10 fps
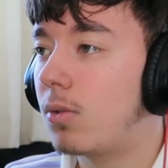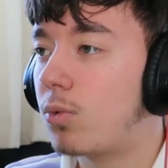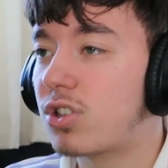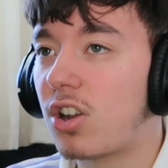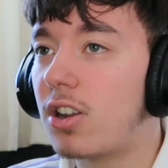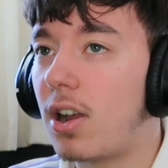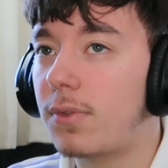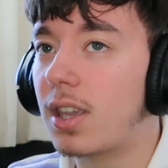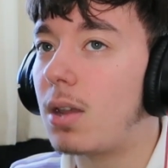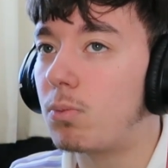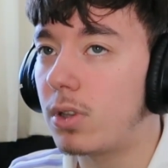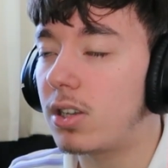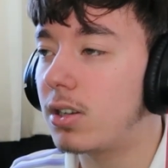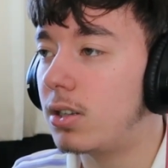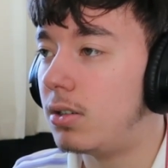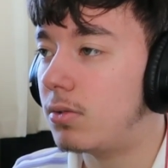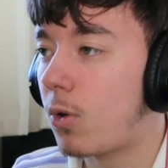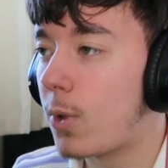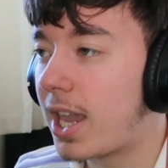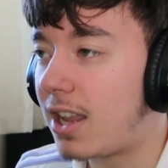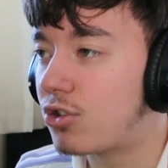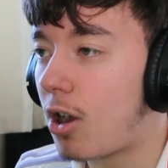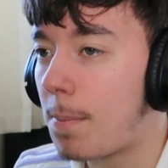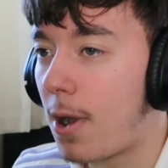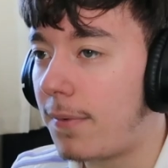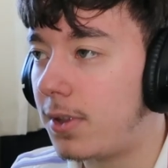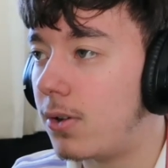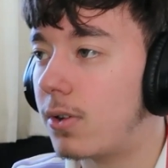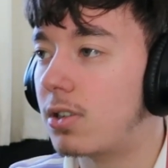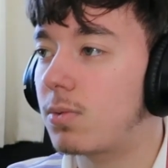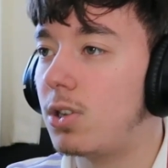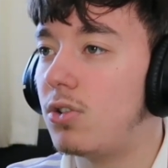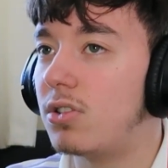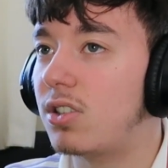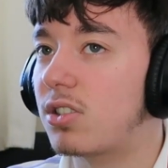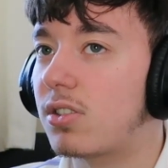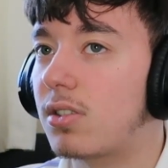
We're starting off the game really good. We can't drop off, though, because we usually